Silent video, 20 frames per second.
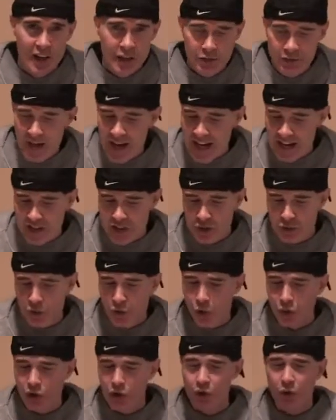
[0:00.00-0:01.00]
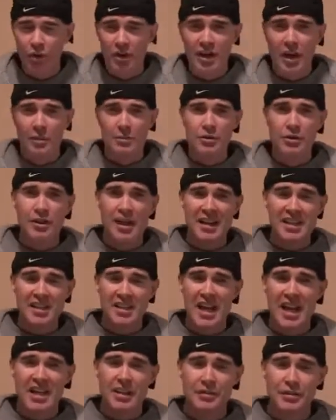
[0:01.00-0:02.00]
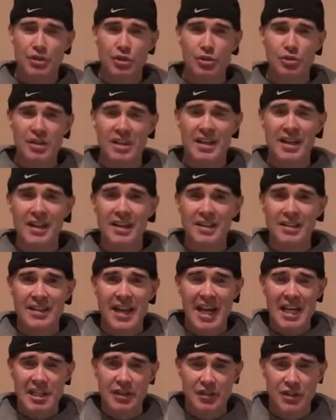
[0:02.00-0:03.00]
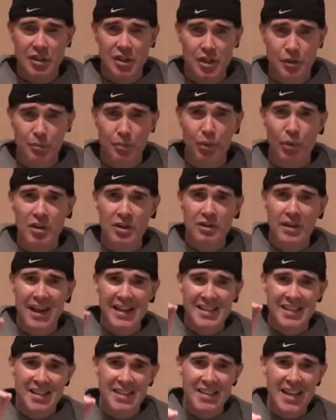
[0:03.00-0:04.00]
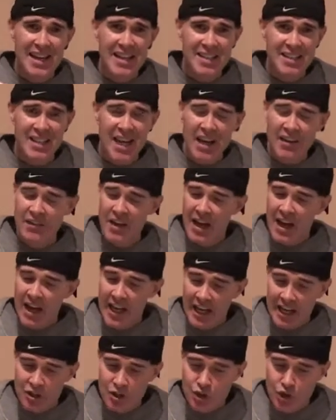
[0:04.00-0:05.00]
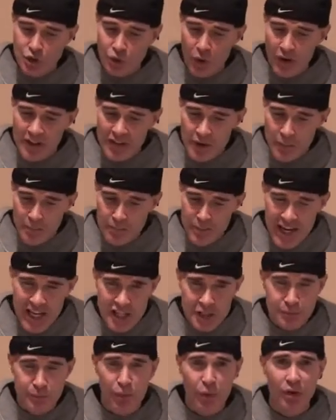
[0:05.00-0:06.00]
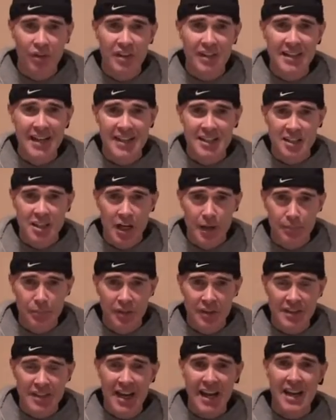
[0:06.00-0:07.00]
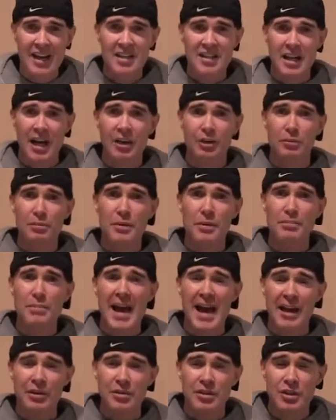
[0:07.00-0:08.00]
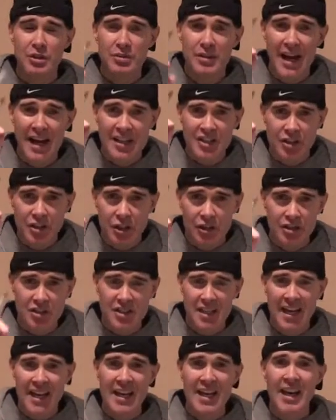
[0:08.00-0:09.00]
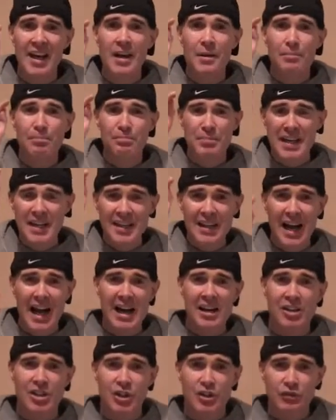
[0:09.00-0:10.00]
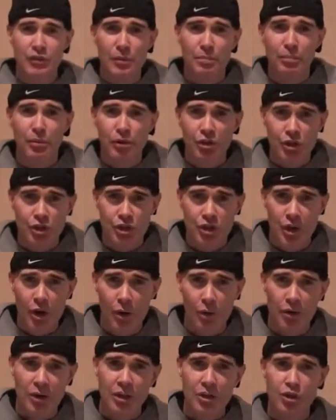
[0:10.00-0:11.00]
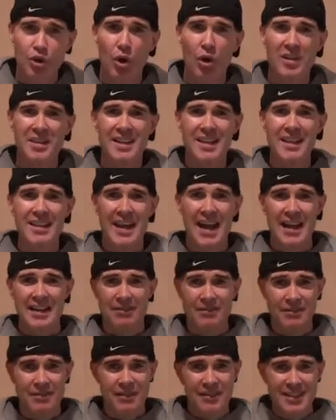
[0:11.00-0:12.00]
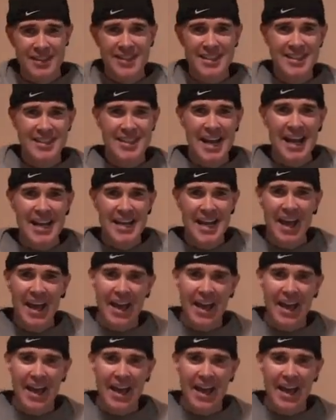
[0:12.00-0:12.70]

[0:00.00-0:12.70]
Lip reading: You guys are all caught up. You guys, thanks for tuning in. Thanks for the support. You guys stay safe. Enjoy the baseball the next couple of days. I will be back with you guys Thursday. Big college football show. Talk to you then. Take